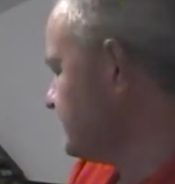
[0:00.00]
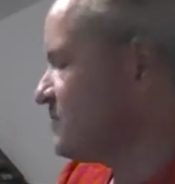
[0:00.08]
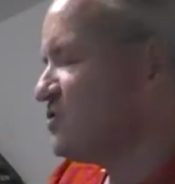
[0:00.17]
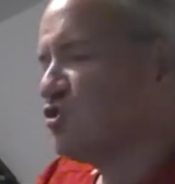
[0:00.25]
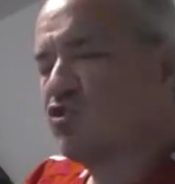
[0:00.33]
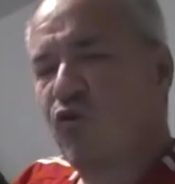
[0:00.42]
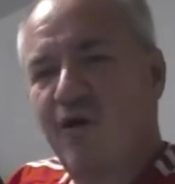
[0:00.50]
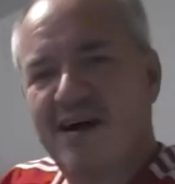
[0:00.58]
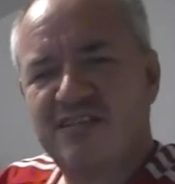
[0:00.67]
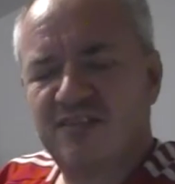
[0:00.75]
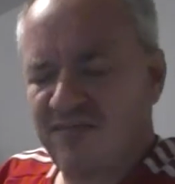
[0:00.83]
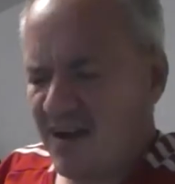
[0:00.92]
score
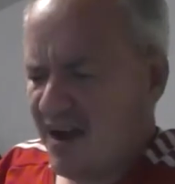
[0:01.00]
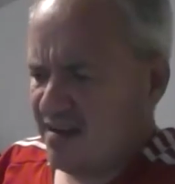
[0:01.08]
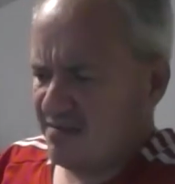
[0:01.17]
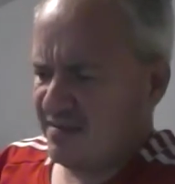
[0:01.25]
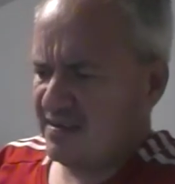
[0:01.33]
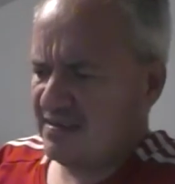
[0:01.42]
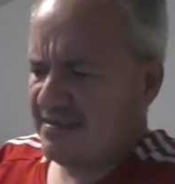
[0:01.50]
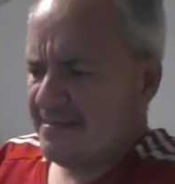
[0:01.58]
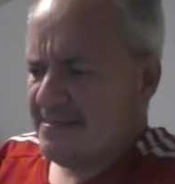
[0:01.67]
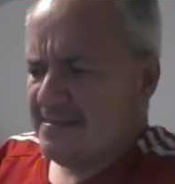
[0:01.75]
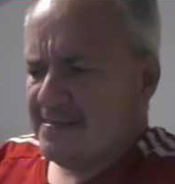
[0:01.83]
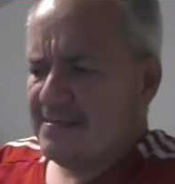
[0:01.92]
out of
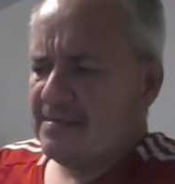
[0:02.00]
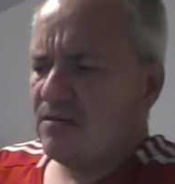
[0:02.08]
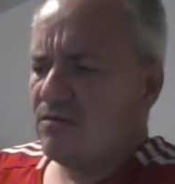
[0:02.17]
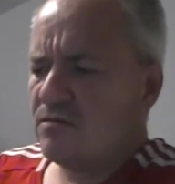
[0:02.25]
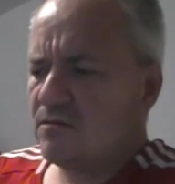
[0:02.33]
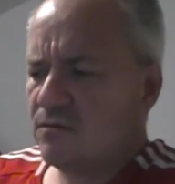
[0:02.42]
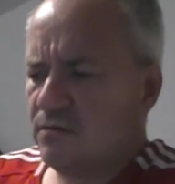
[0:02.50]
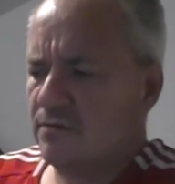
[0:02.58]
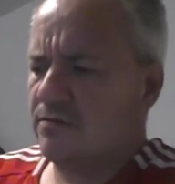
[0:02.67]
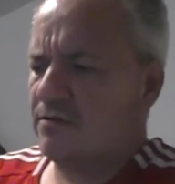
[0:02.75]
5. Ooh.